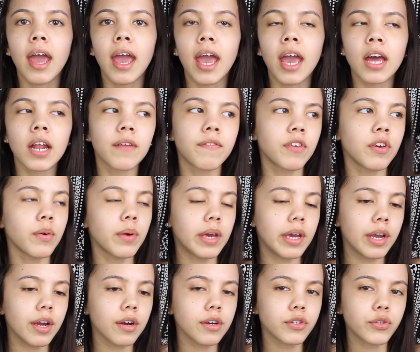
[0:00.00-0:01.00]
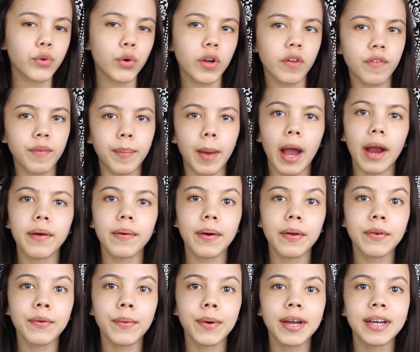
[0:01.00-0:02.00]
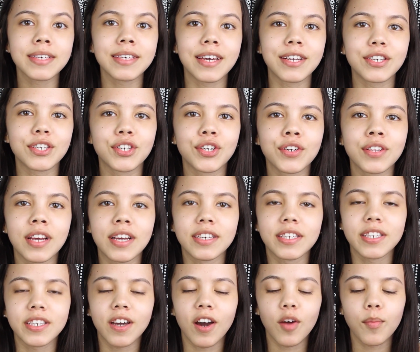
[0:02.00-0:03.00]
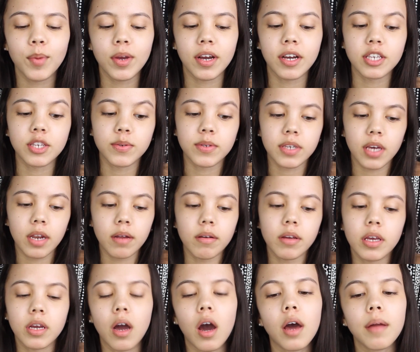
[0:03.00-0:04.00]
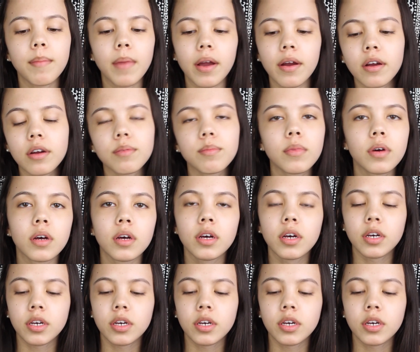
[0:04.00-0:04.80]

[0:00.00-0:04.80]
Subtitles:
And if you hear sort of a background noise, I just turned the AC on because it was getting really hot in my room.